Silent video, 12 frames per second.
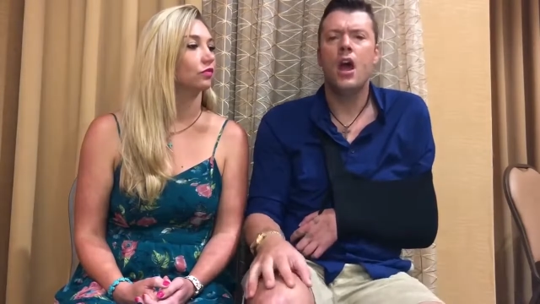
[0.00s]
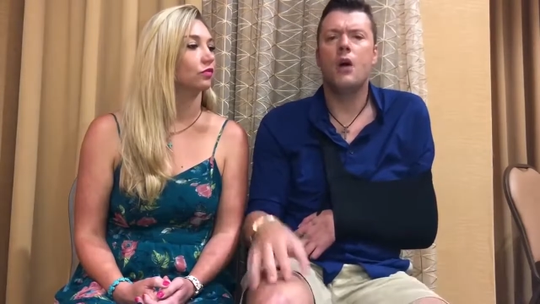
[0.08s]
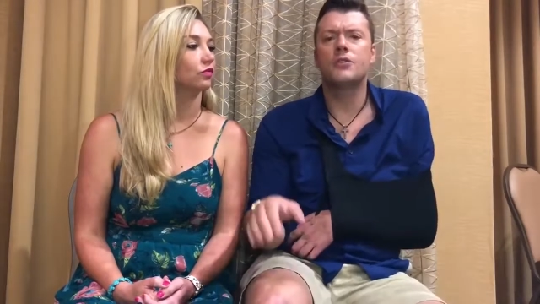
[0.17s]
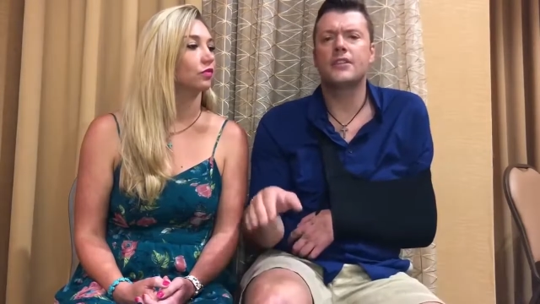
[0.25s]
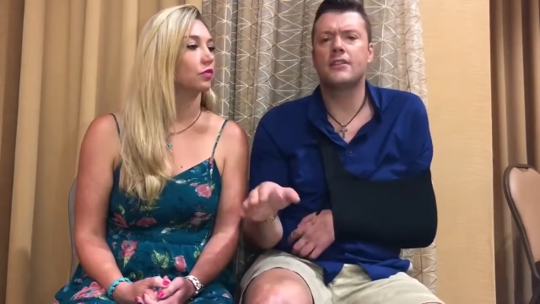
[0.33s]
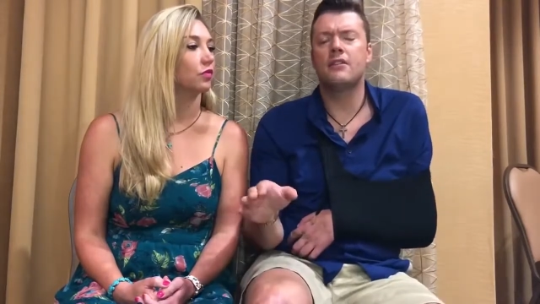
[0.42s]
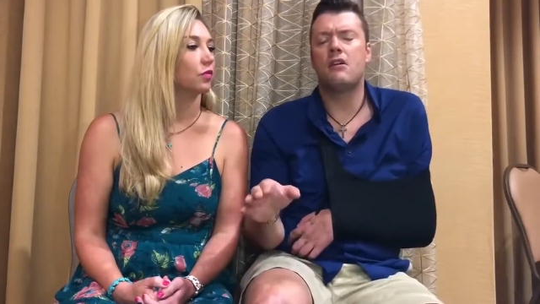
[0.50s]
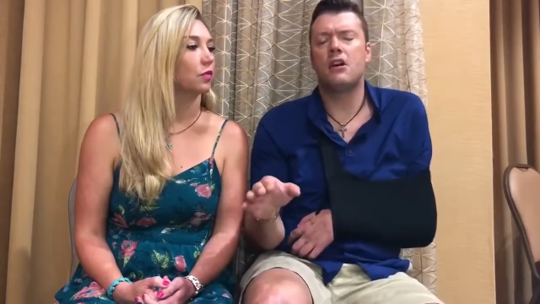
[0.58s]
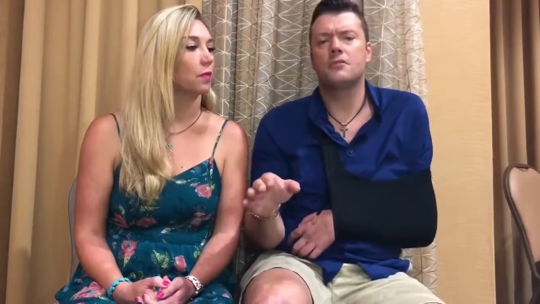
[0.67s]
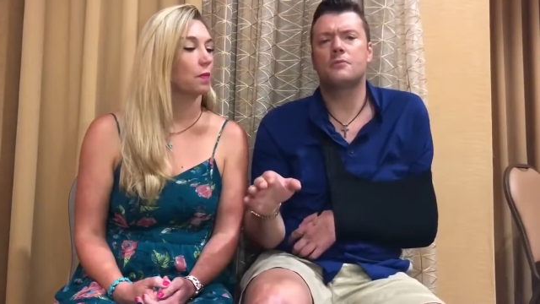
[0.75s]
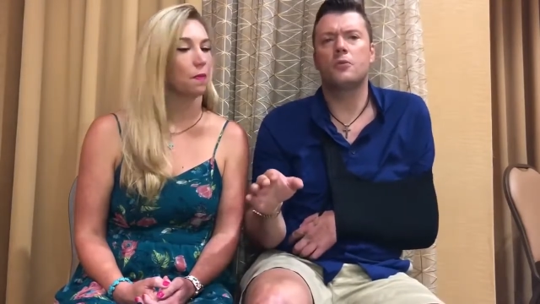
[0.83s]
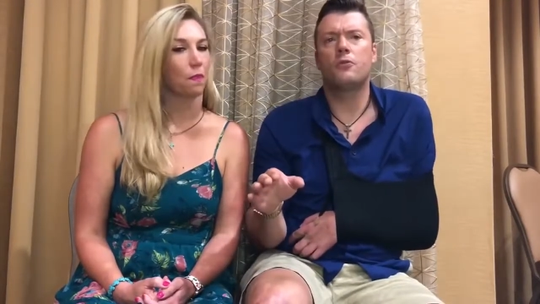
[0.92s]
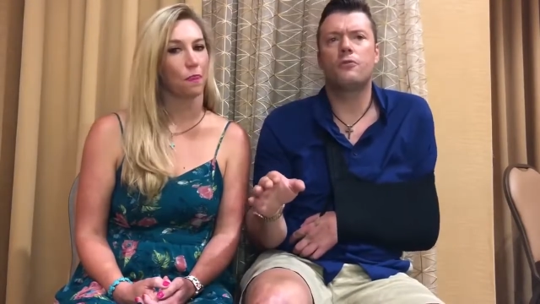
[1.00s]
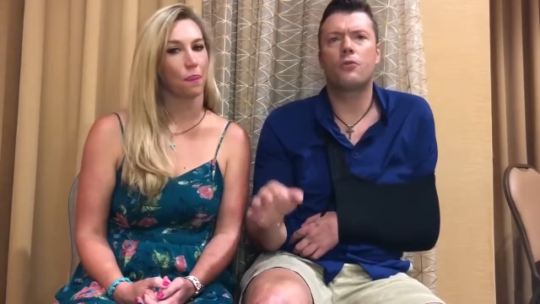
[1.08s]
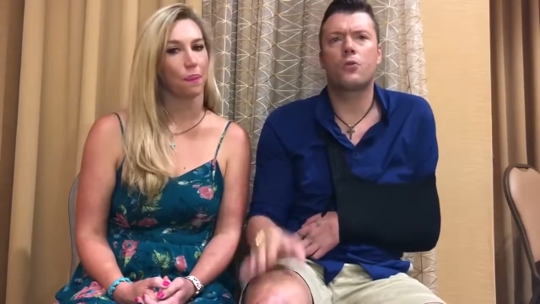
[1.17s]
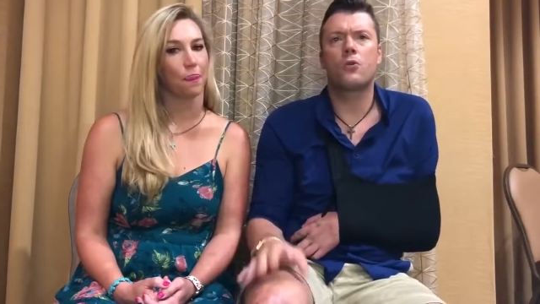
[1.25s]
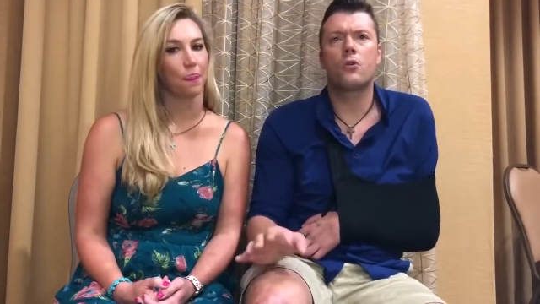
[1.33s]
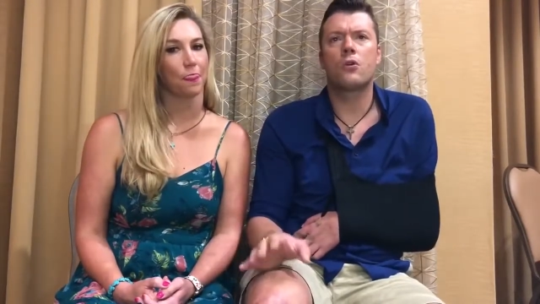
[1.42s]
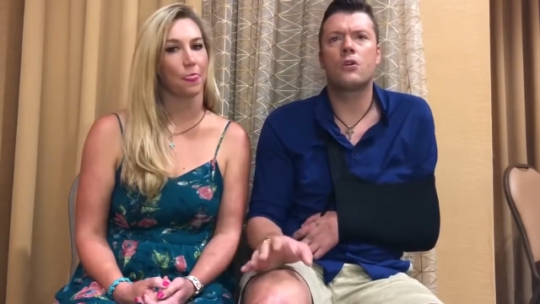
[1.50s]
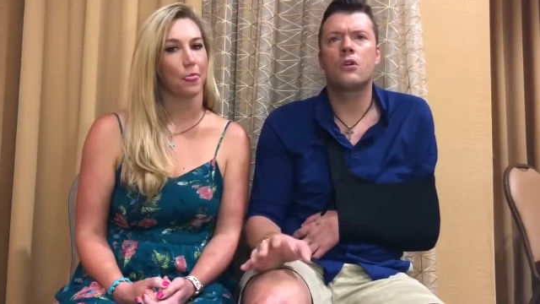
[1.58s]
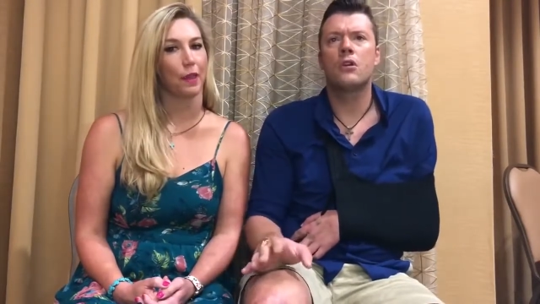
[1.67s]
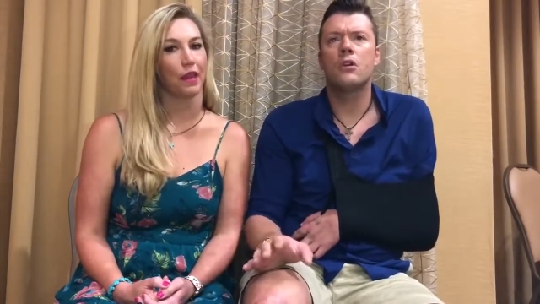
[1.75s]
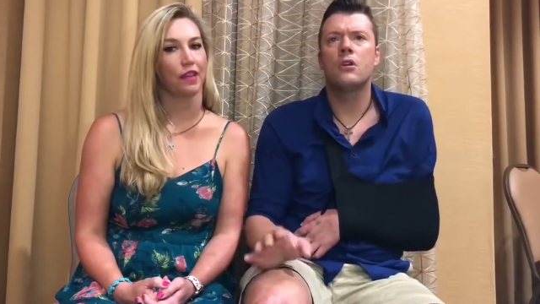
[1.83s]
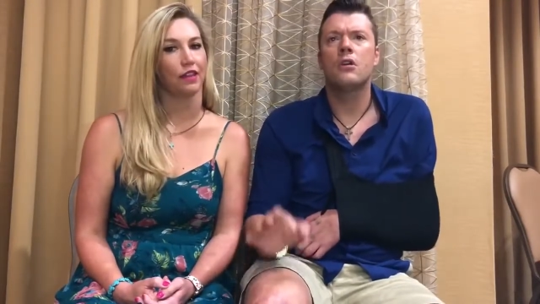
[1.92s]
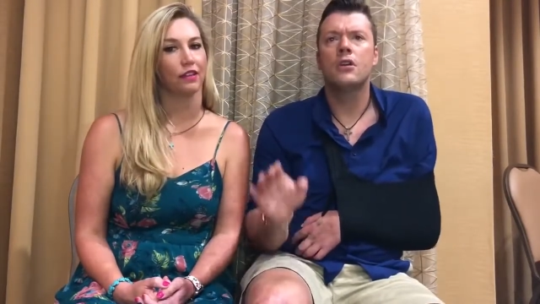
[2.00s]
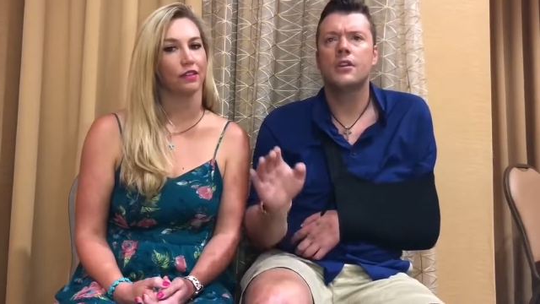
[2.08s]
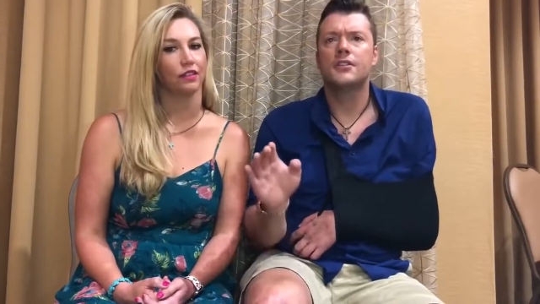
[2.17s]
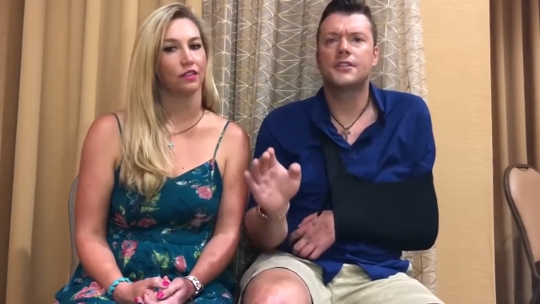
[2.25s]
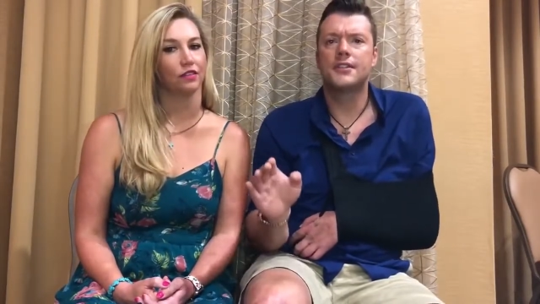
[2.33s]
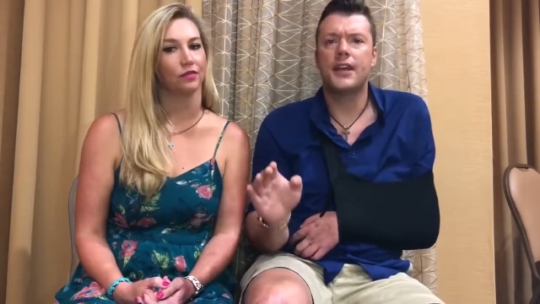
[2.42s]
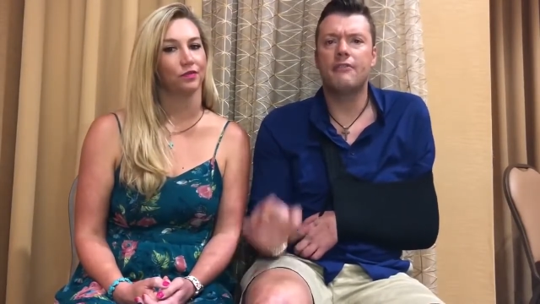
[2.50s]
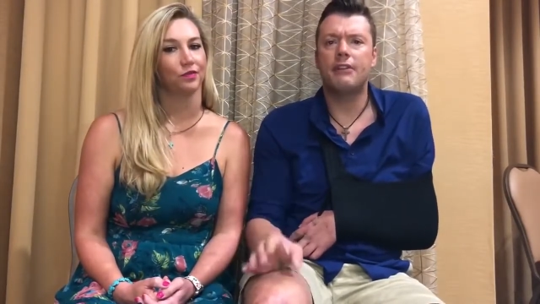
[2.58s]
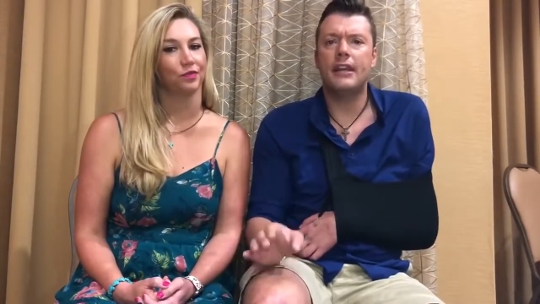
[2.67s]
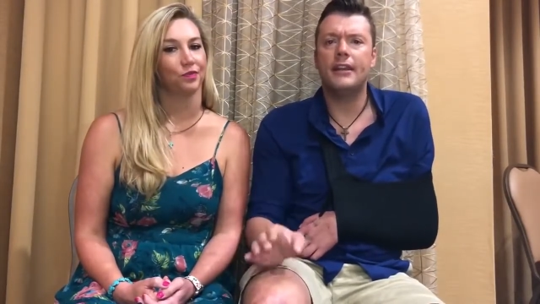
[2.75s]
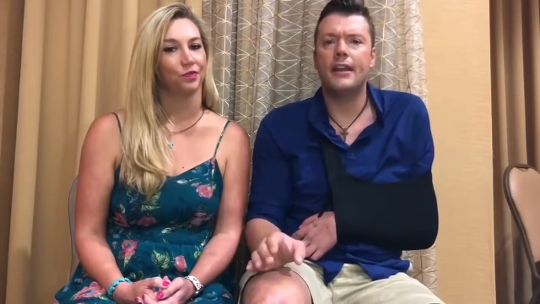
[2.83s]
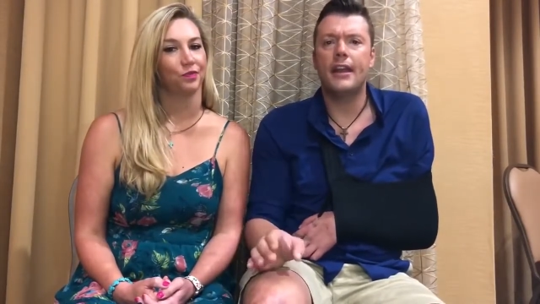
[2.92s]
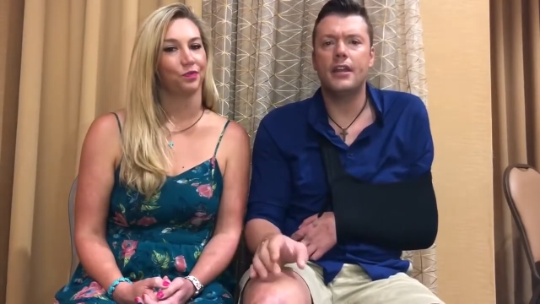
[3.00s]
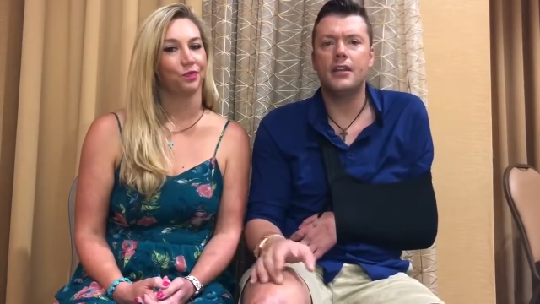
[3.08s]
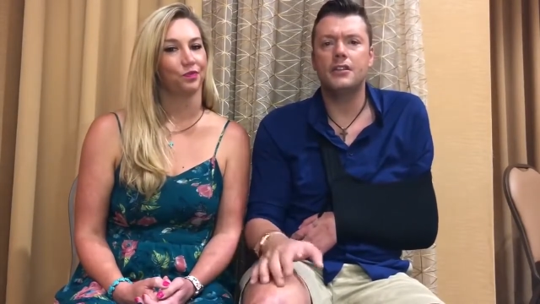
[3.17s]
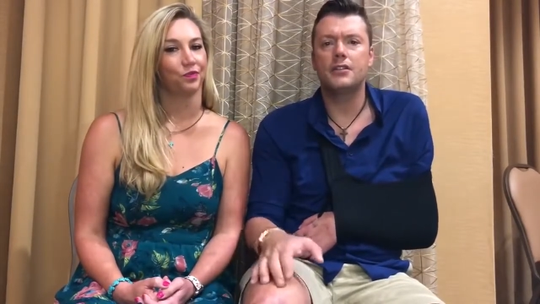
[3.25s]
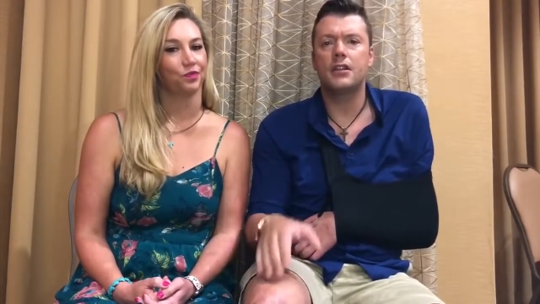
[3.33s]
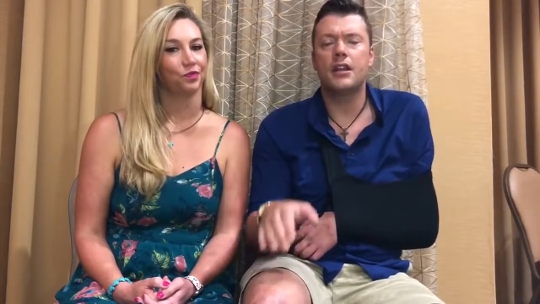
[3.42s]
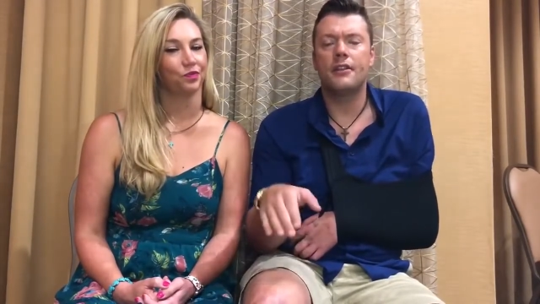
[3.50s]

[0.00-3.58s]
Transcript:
Speaker 1: I was in the hospital for 70 days,